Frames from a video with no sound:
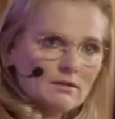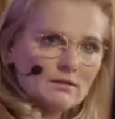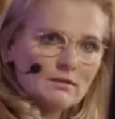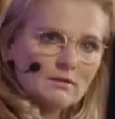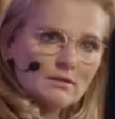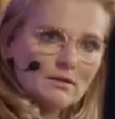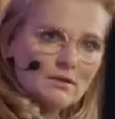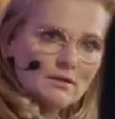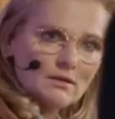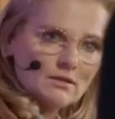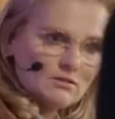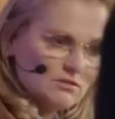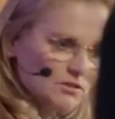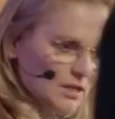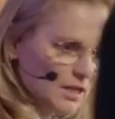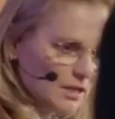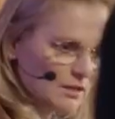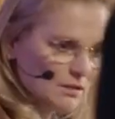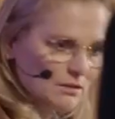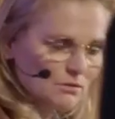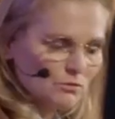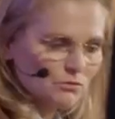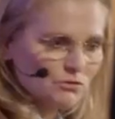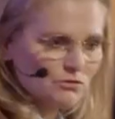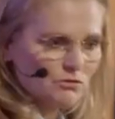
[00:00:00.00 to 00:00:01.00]
and
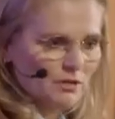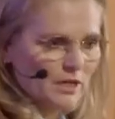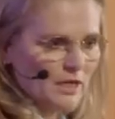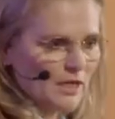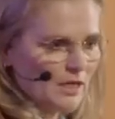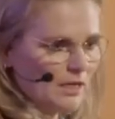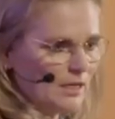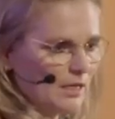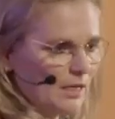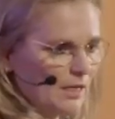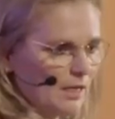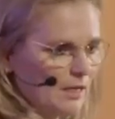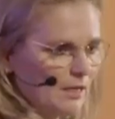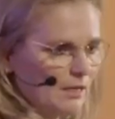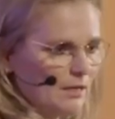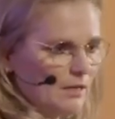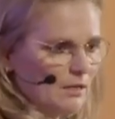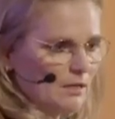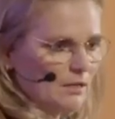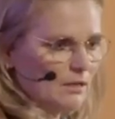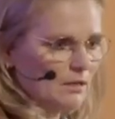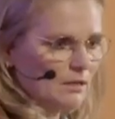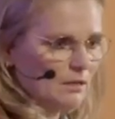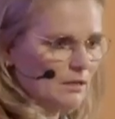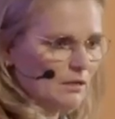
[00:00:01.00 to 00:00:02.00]
technical training,
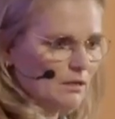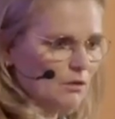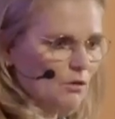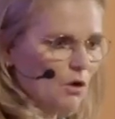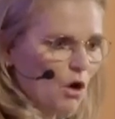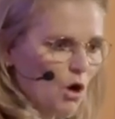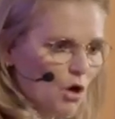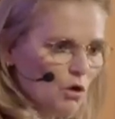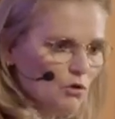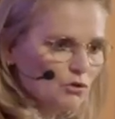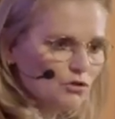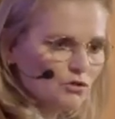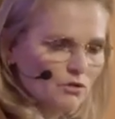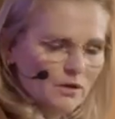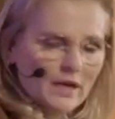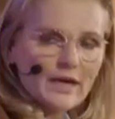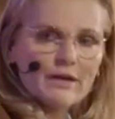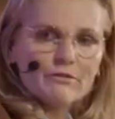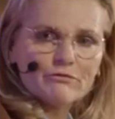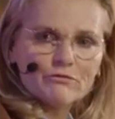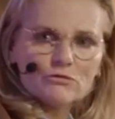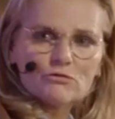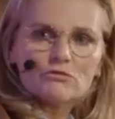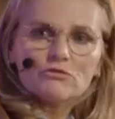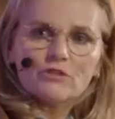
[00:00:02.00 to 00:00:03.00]
you also
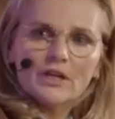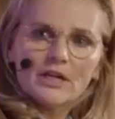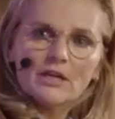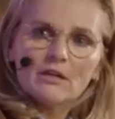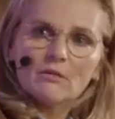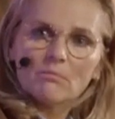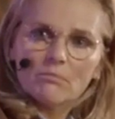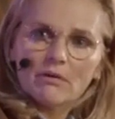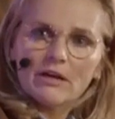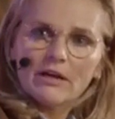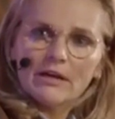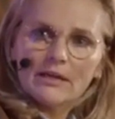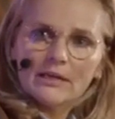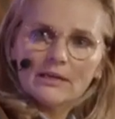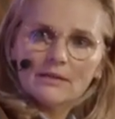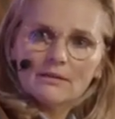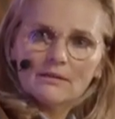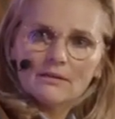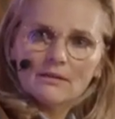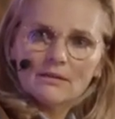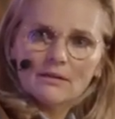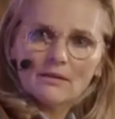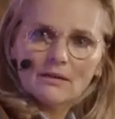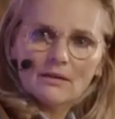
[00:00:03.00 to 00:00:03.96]
have to train the brain.